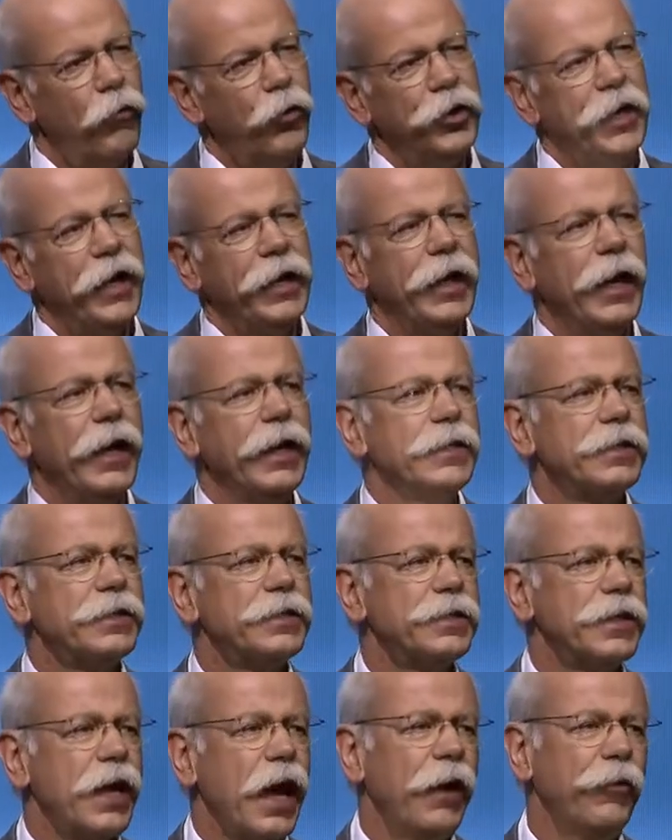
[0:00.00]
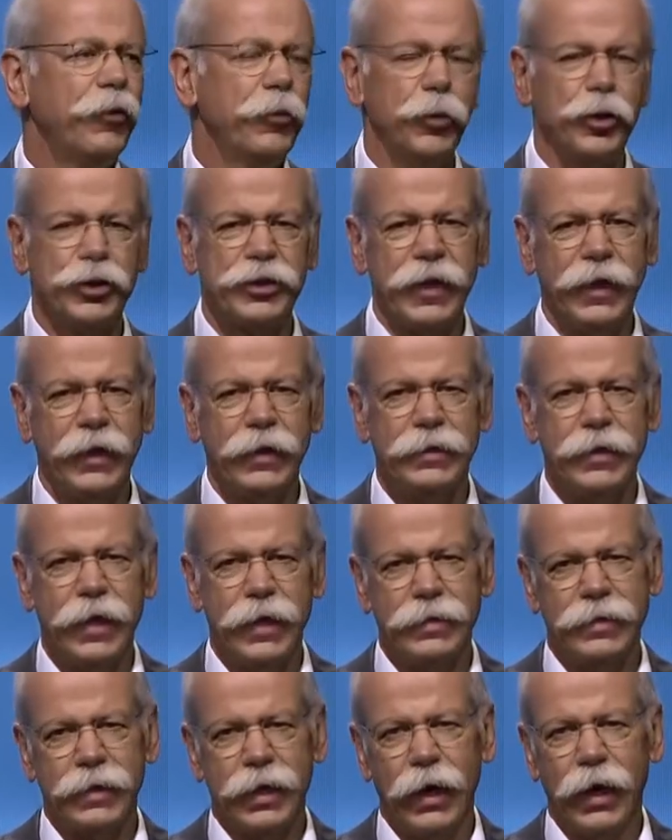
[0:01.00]
For decades, every Mercedes
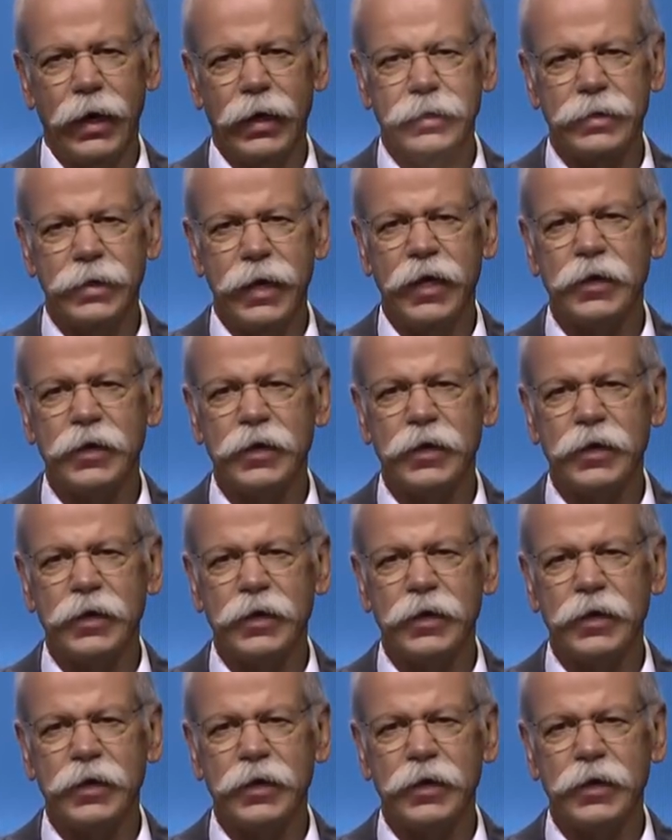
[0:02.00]
S-Class